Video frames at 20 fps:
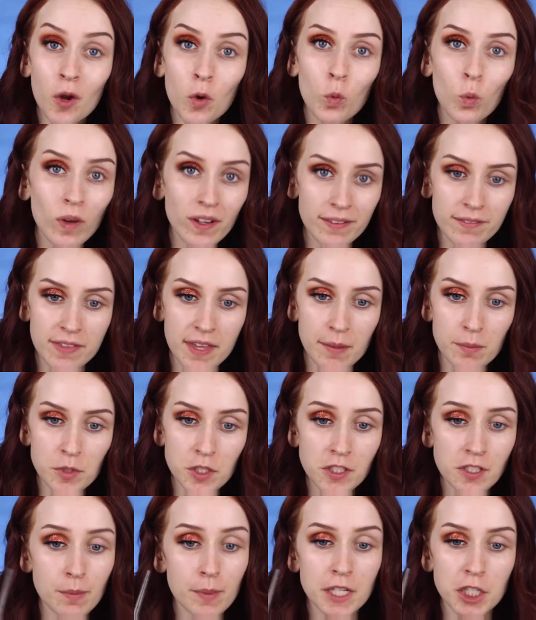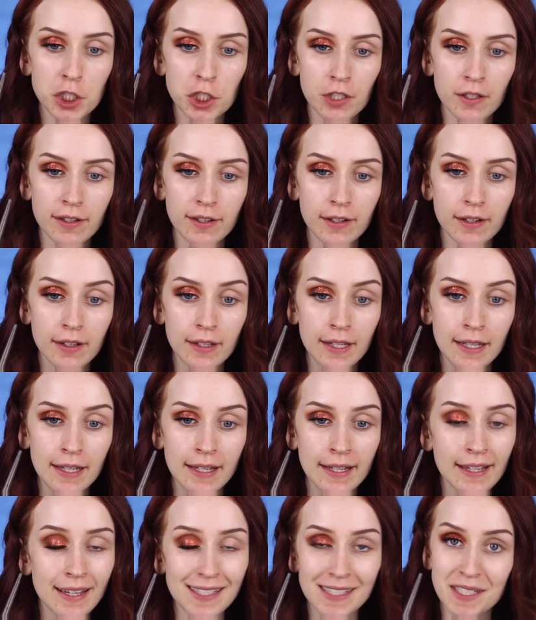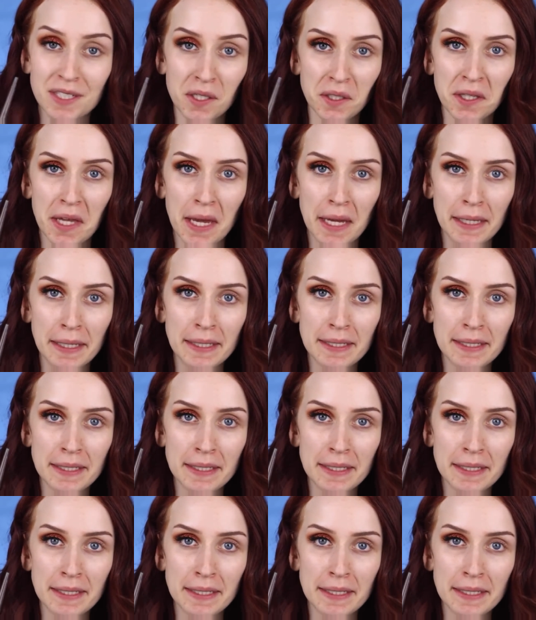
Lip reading: on one of them just to make sure I still got